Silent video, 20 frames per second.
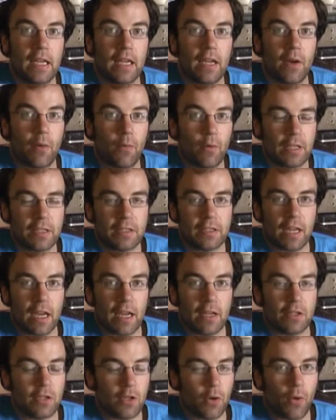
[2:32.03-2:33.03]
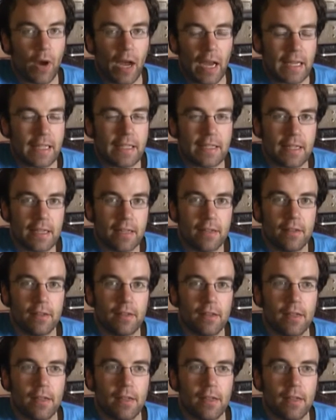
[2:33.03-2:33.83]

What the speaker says: in which case you'll hate it.